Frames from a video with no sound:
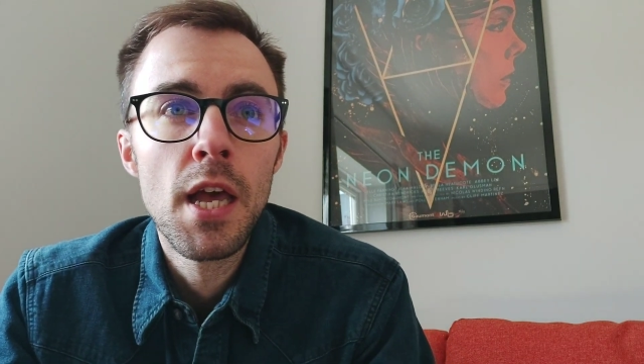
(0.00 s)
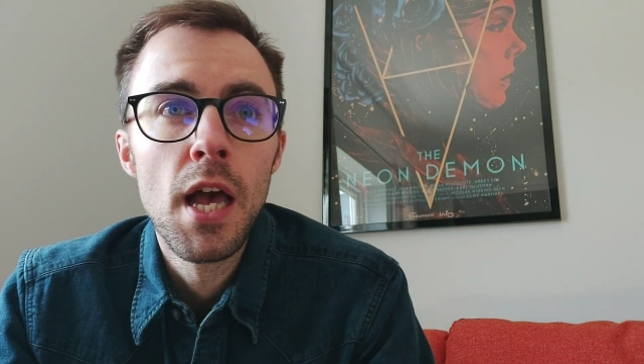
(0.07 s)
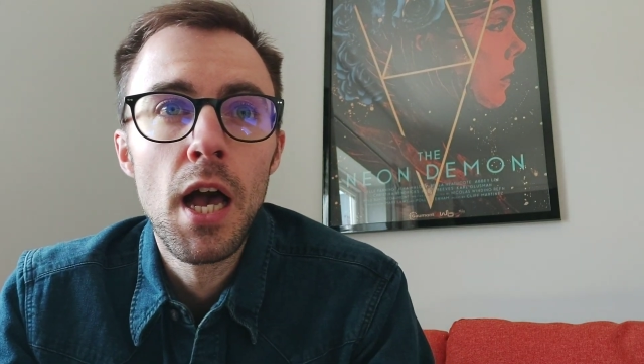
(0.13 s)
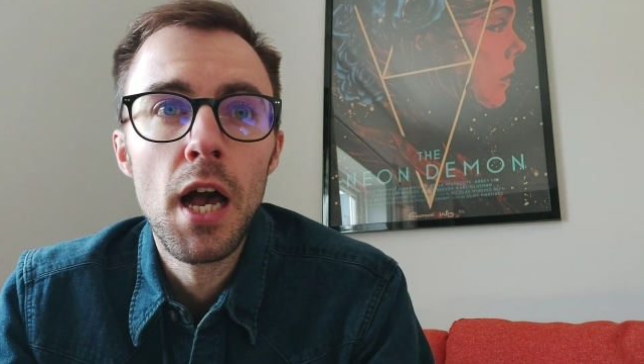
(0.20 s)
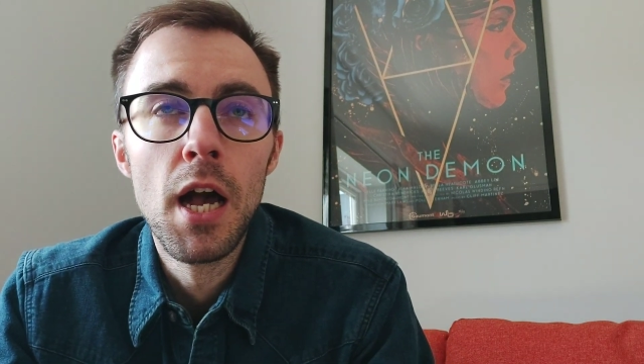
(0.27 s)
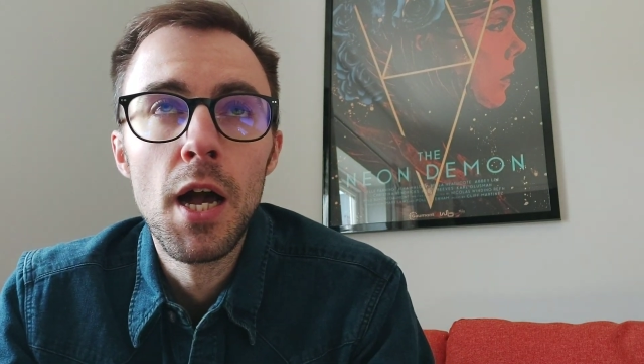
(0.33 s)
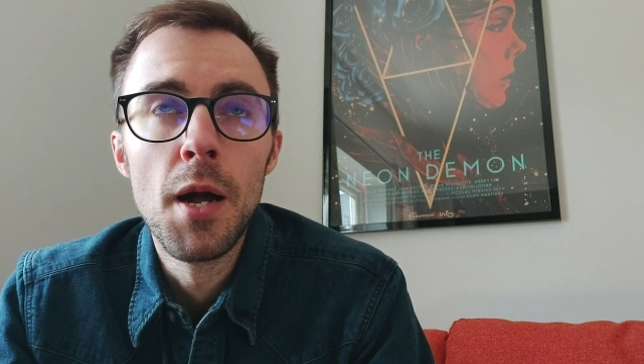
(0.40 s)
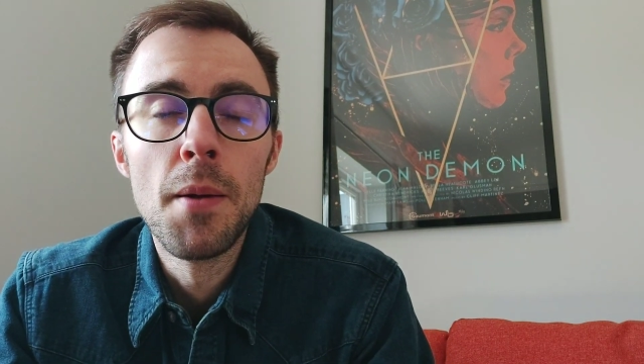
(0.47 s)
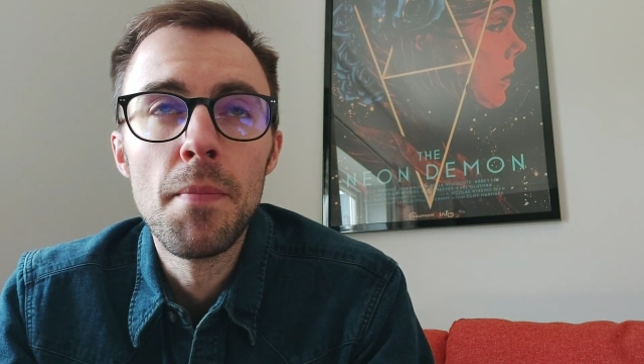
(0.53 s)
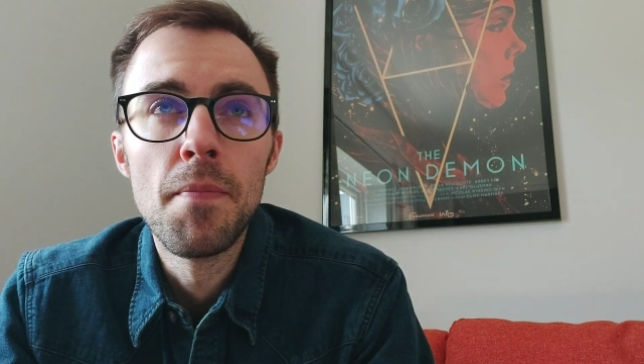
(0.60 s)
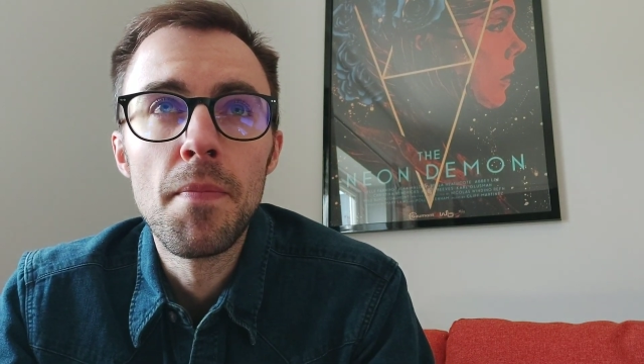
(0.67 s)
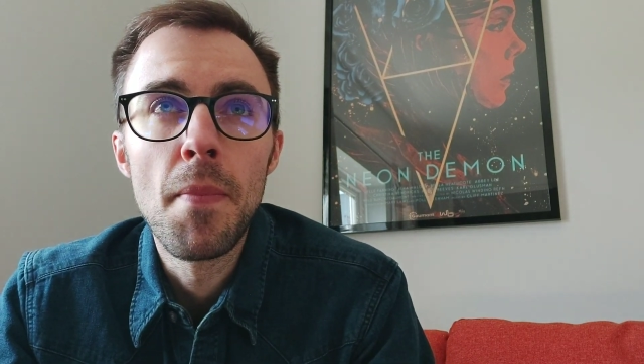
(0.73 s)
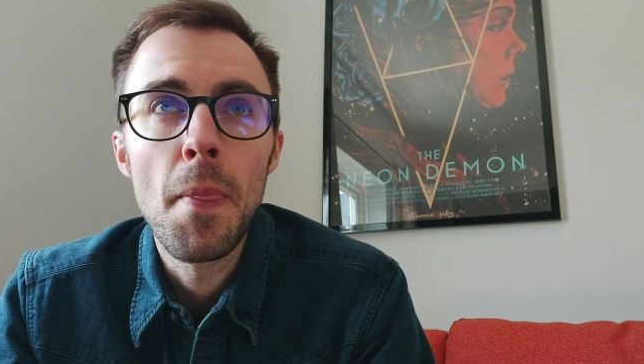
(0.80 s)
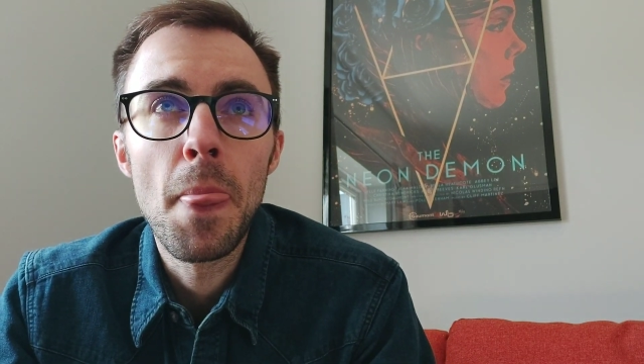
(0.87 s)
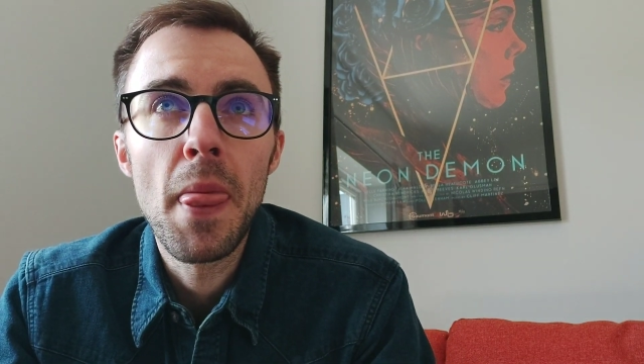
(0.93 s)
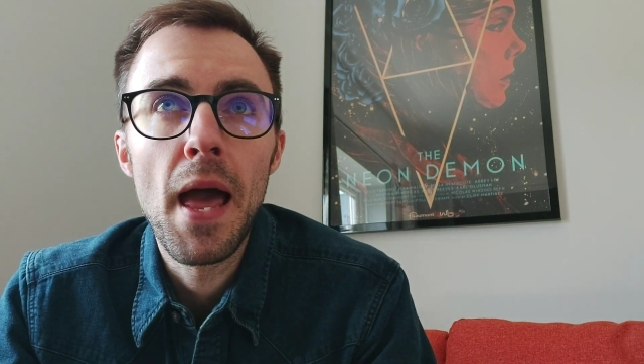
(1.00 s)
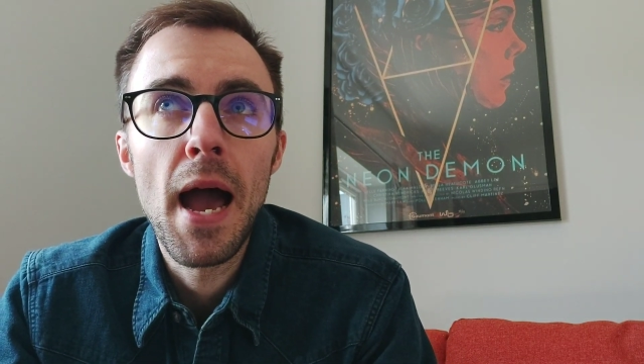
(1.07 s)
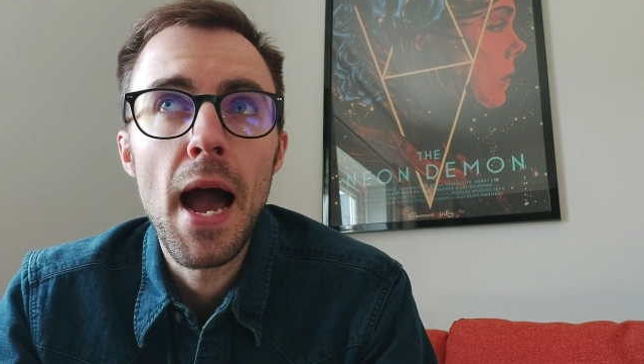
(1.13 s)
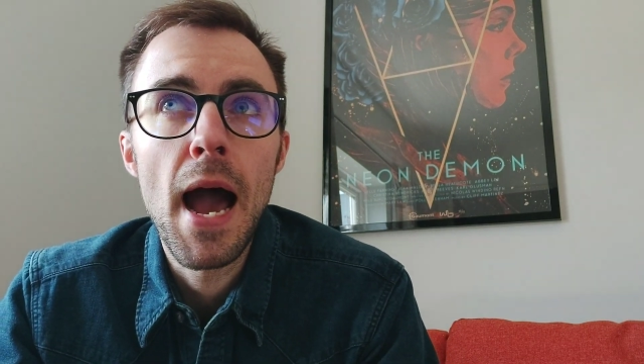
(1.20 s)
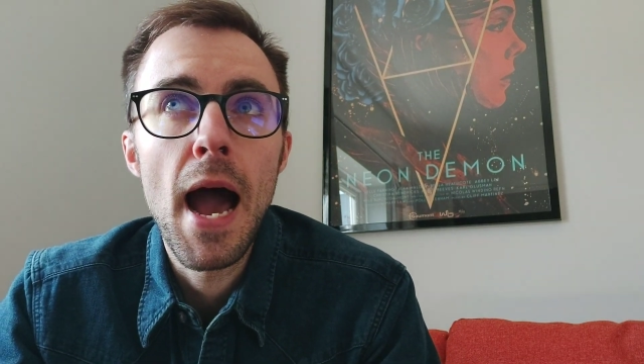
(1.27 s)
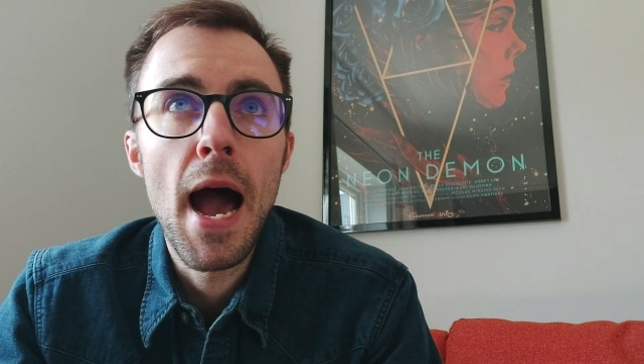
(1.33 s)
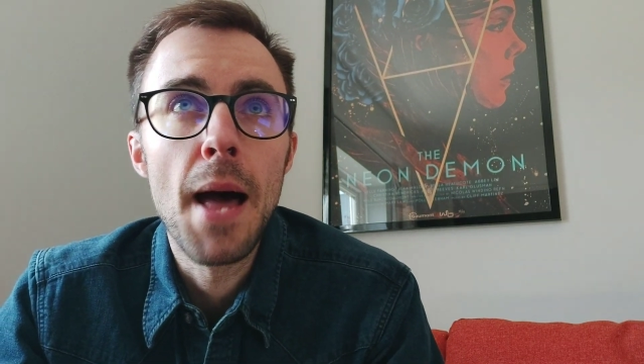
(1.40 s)
and
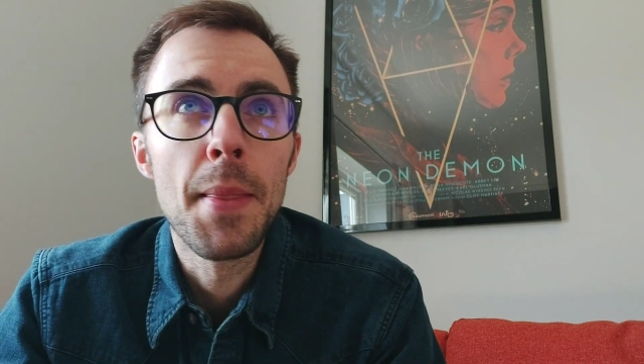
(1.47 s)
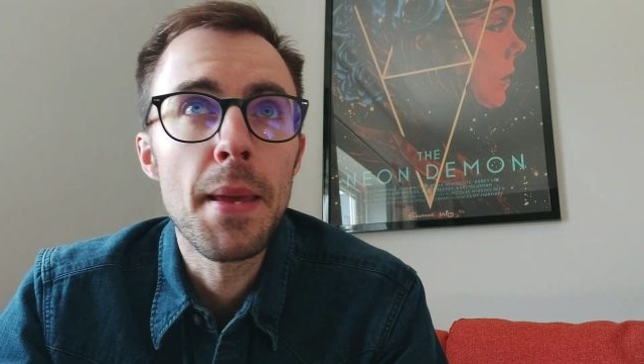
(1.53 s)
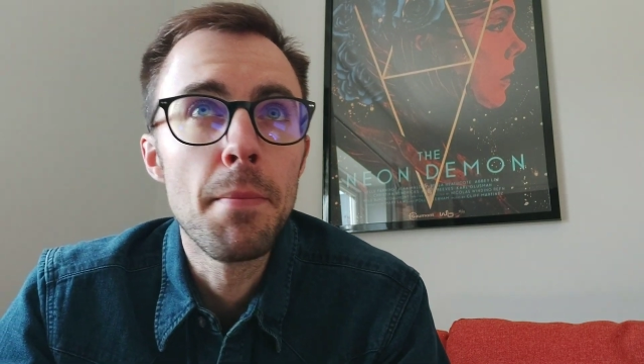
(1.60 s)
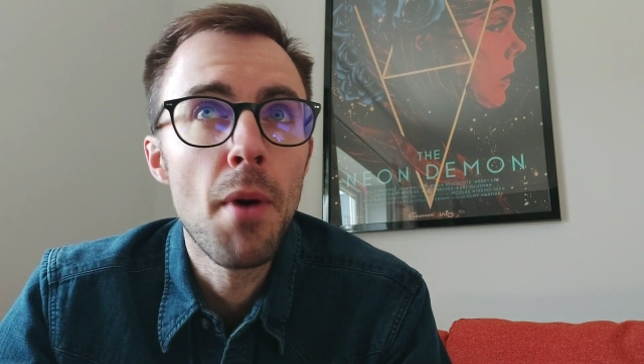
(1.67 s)
it